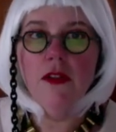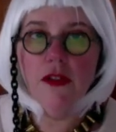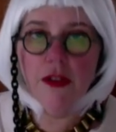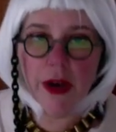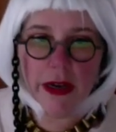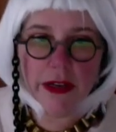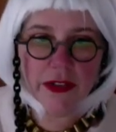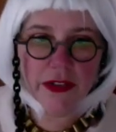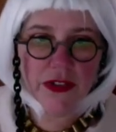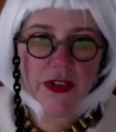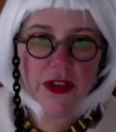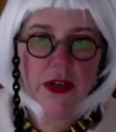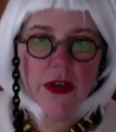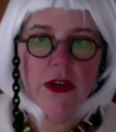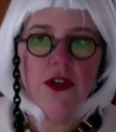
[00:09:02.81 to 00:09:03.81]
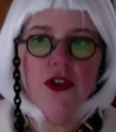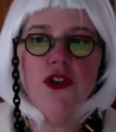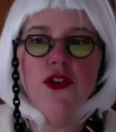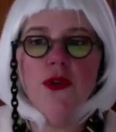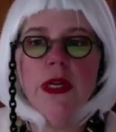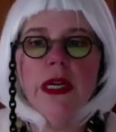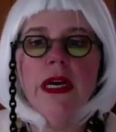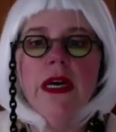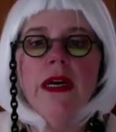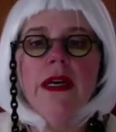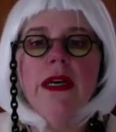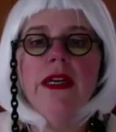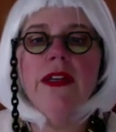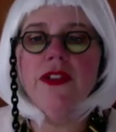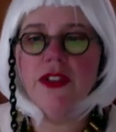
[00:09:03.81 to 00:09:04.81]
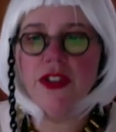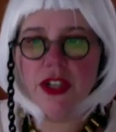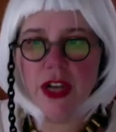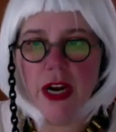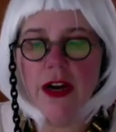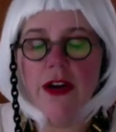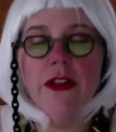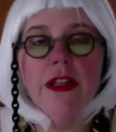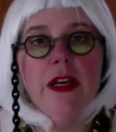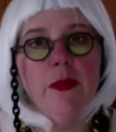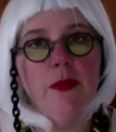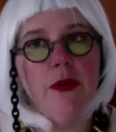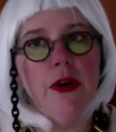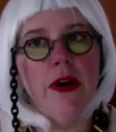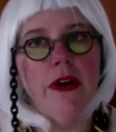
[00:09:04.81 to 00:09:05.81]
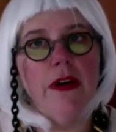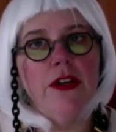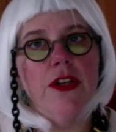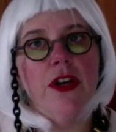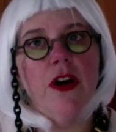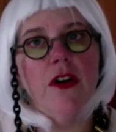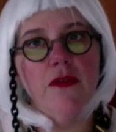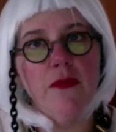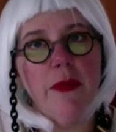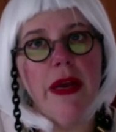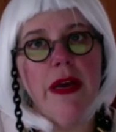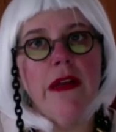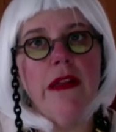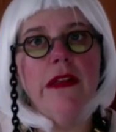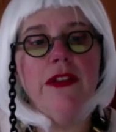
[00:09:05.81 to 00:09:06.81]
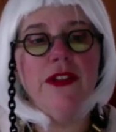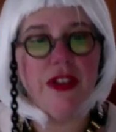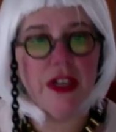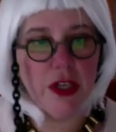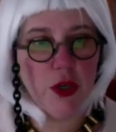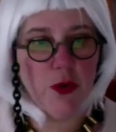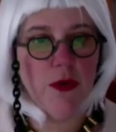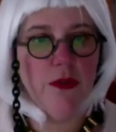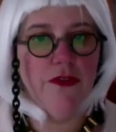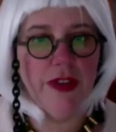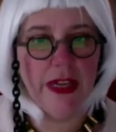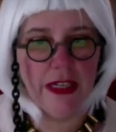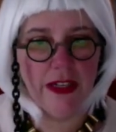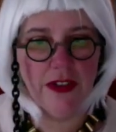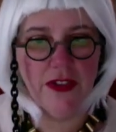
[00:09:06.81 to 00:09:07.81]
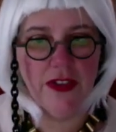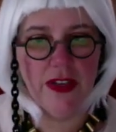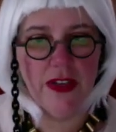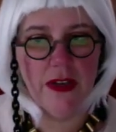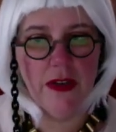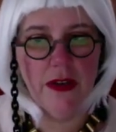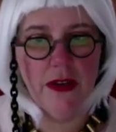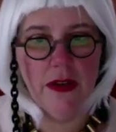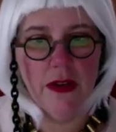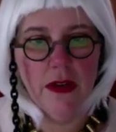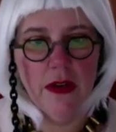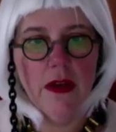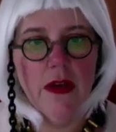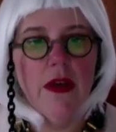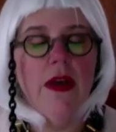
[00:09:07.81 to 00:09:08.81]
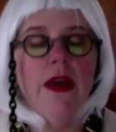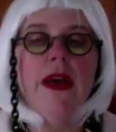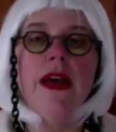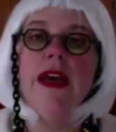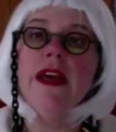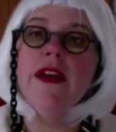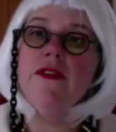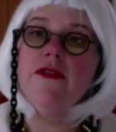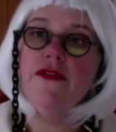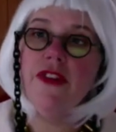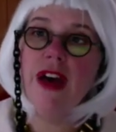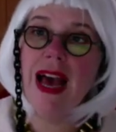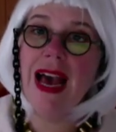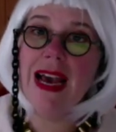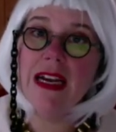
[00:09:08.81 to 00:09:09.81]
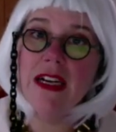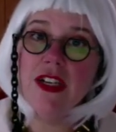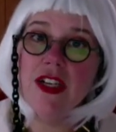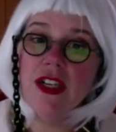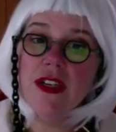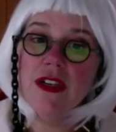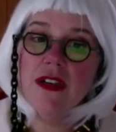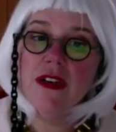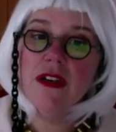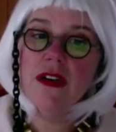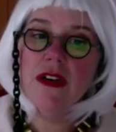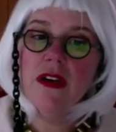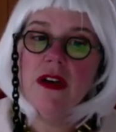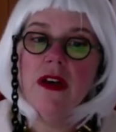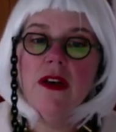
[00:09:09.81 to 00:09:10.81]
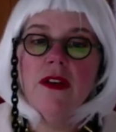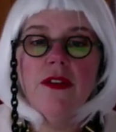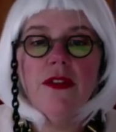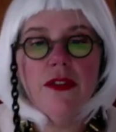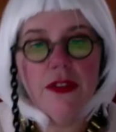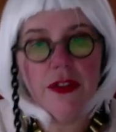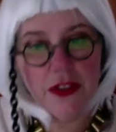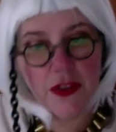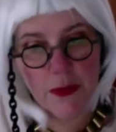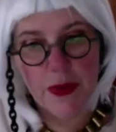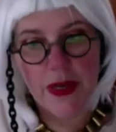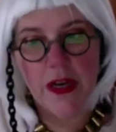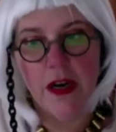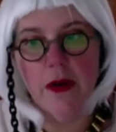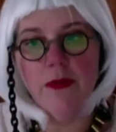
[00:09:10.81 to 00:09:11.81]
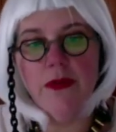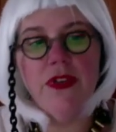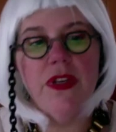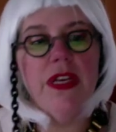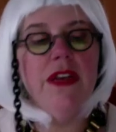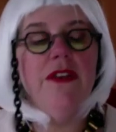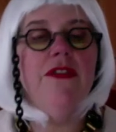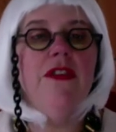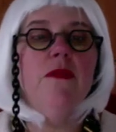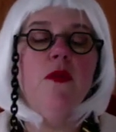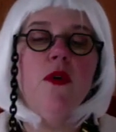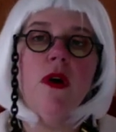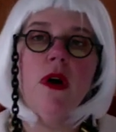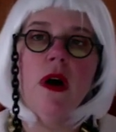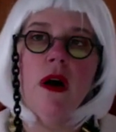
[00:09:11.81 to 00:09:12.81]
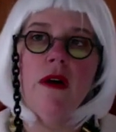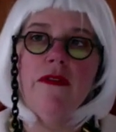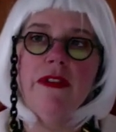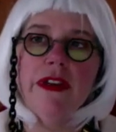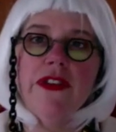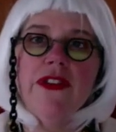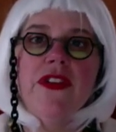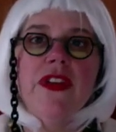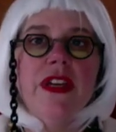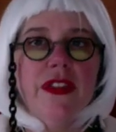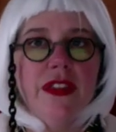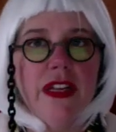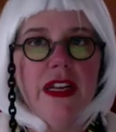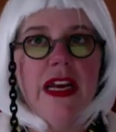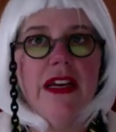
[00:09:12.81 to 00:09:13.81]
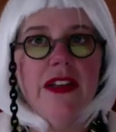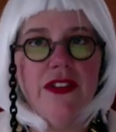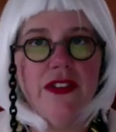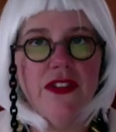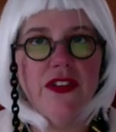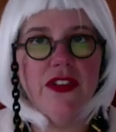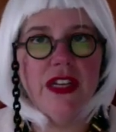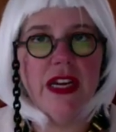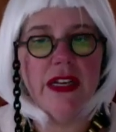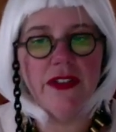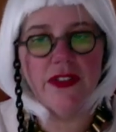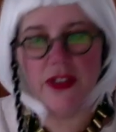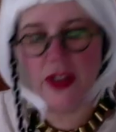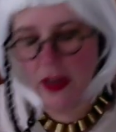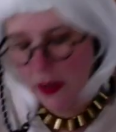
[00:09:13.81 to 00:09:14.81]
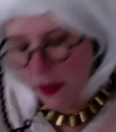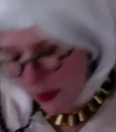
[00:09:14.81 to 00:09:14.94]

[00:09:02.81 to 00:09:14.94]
Thus, Julia is entirely a product of male sexual fantasy. In fact, this becomes even more obvious in the next stanza.